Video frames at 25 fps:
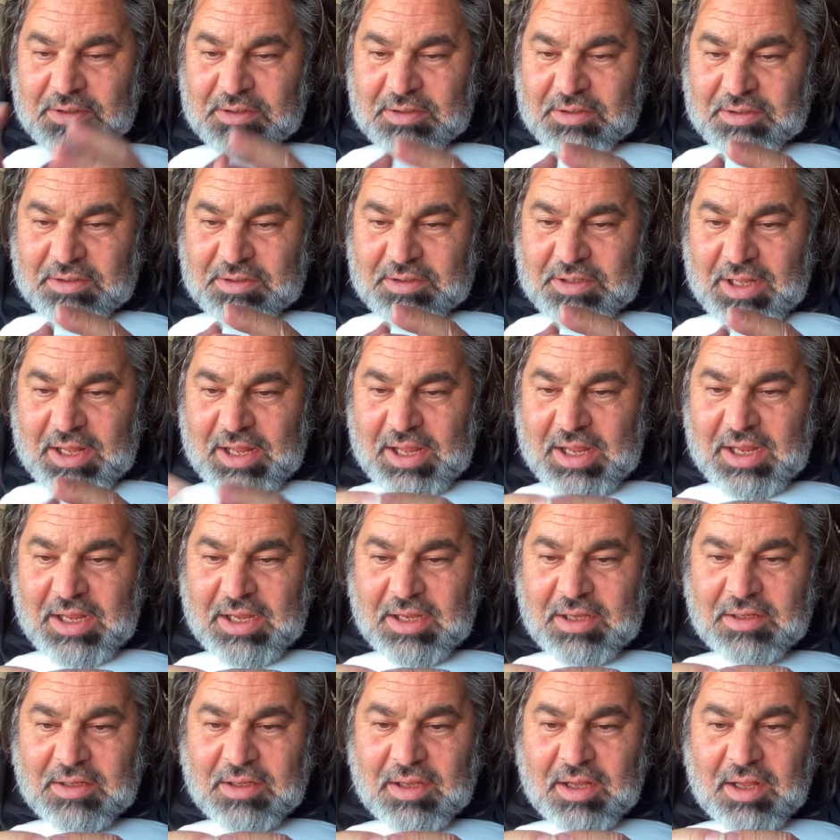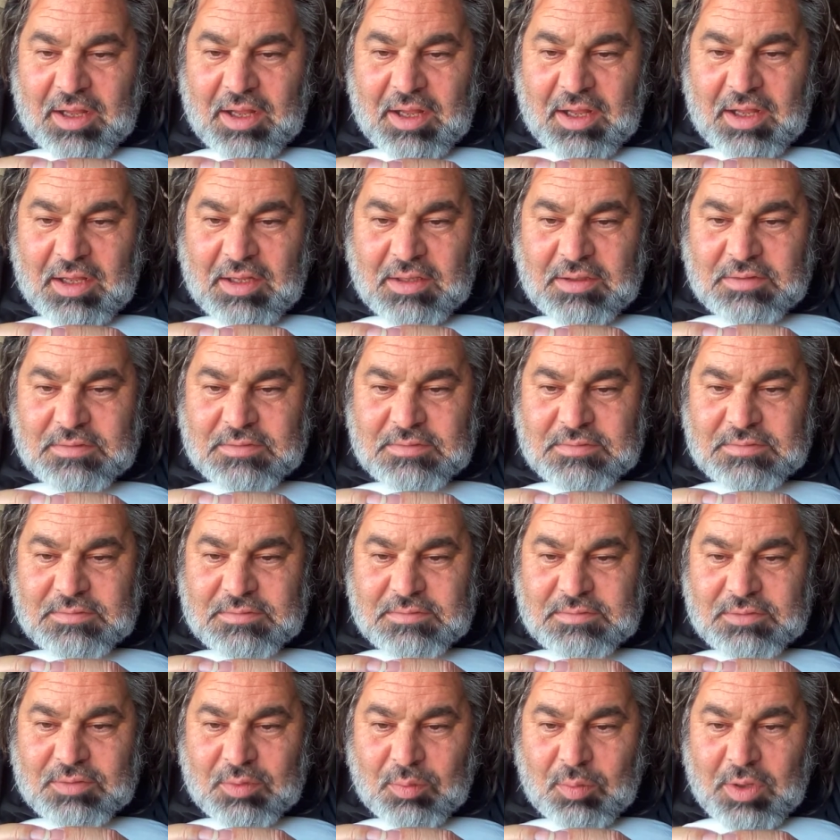they, the
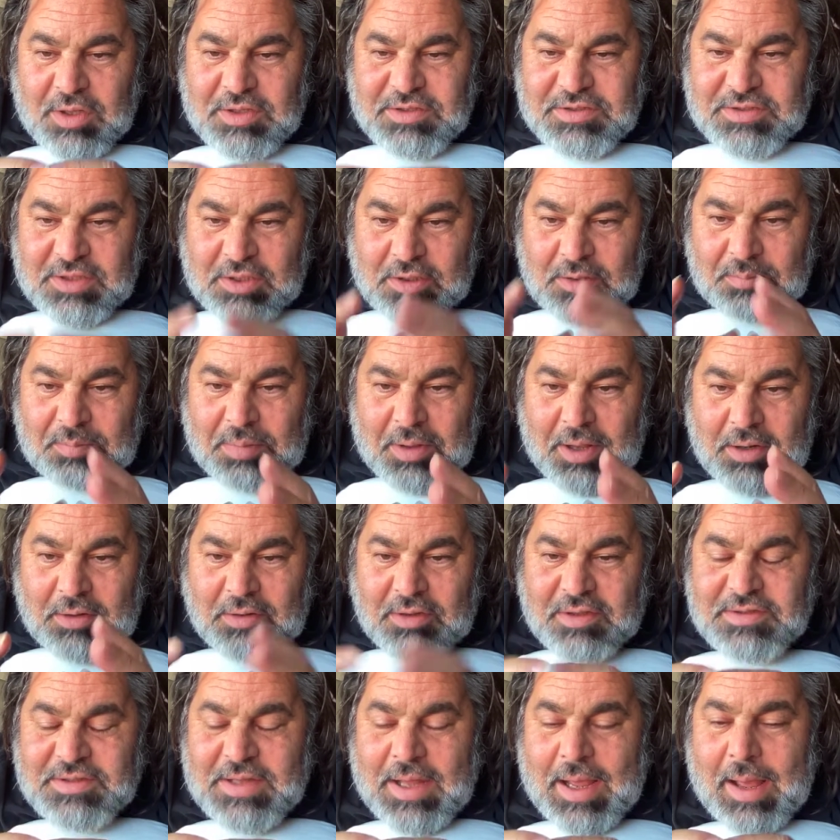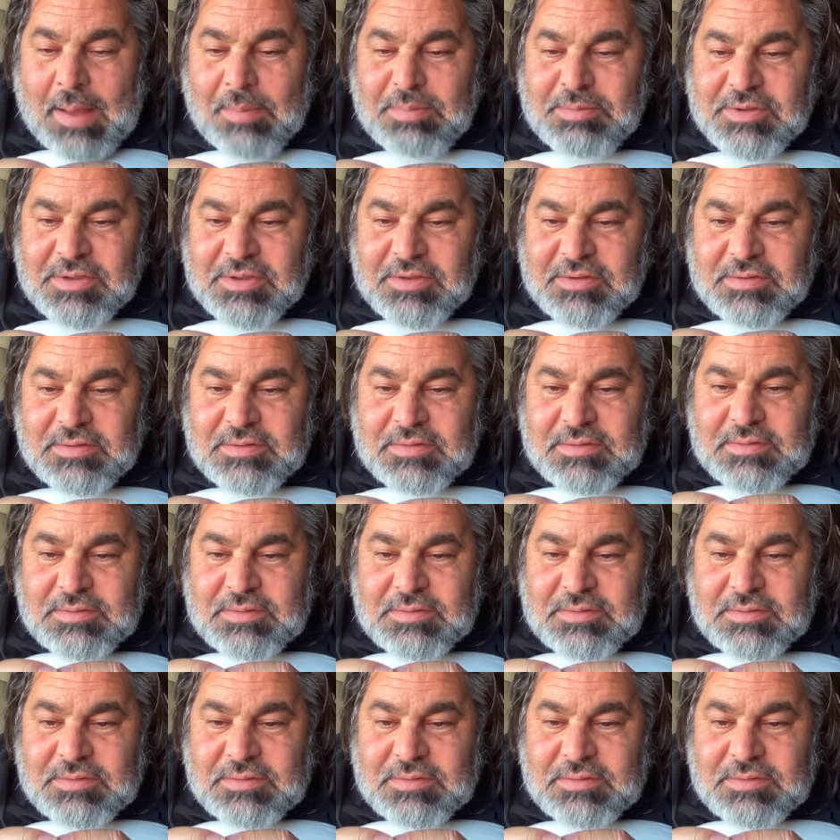ones that are better adapted,